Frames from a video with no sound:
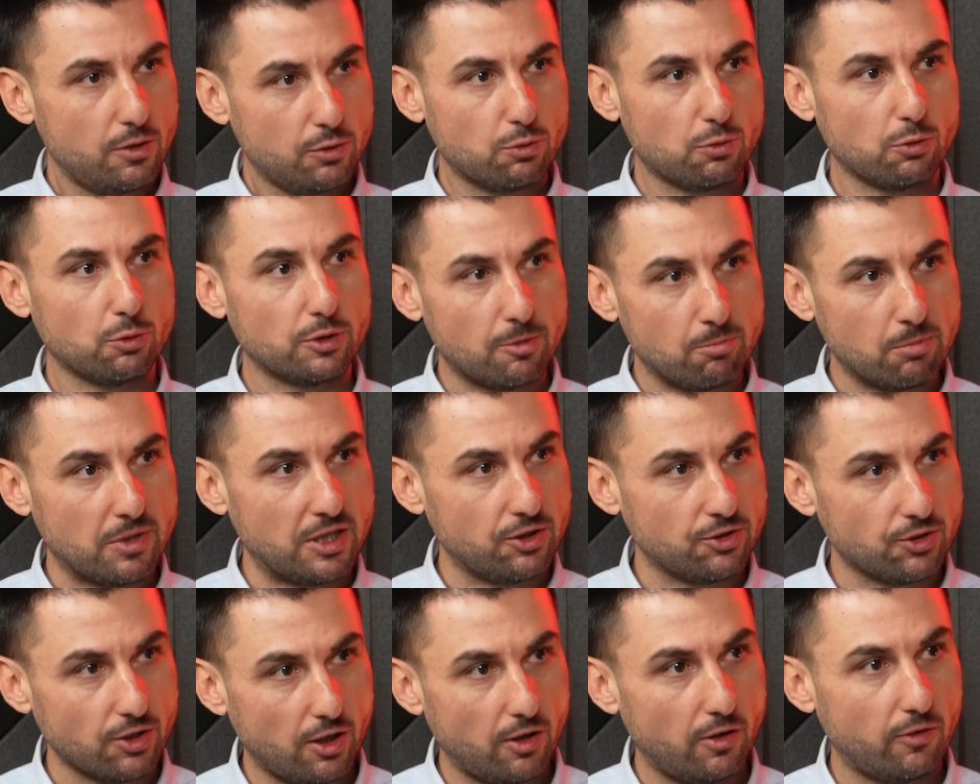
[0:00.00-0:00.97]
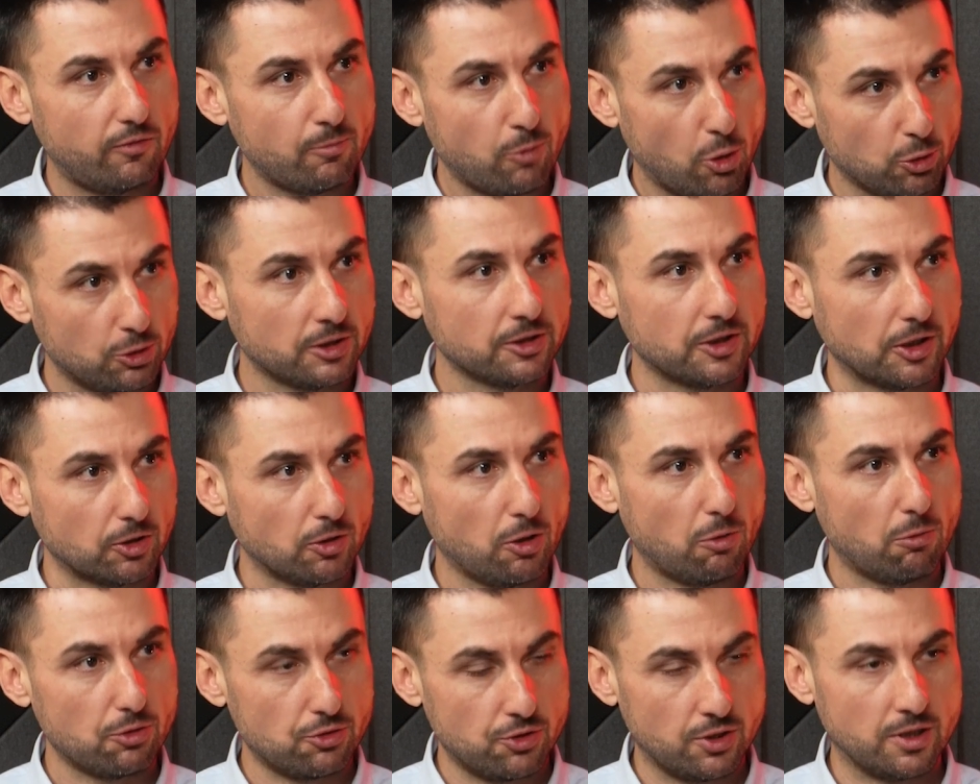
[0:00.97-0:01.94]
through the means of modern
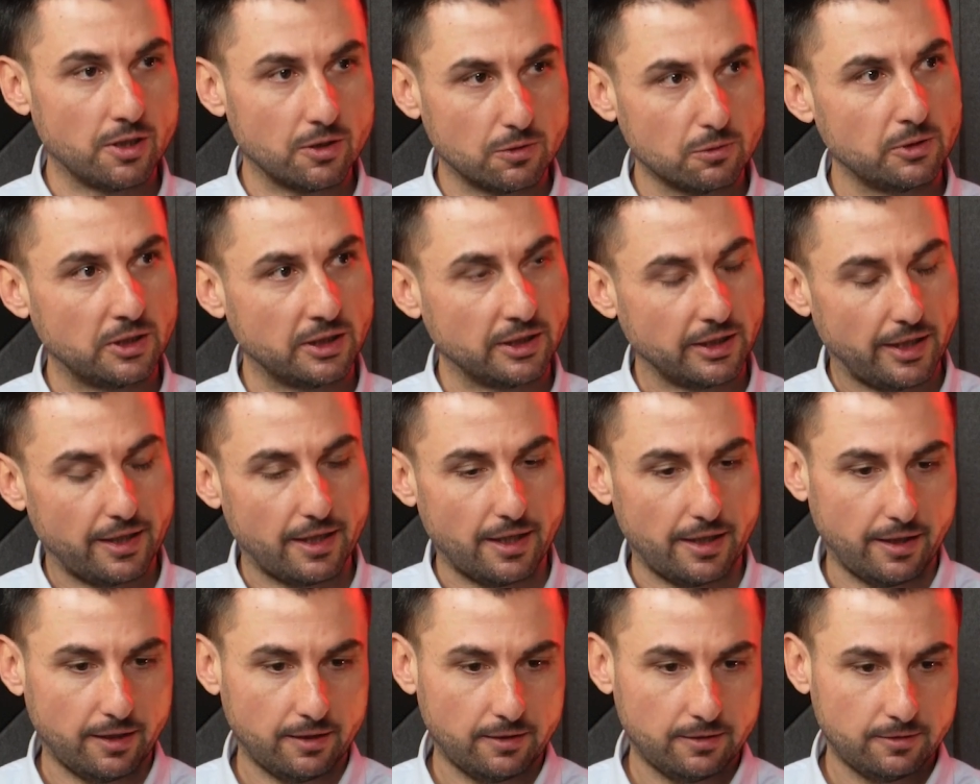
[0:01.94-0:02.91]
technology, including AI.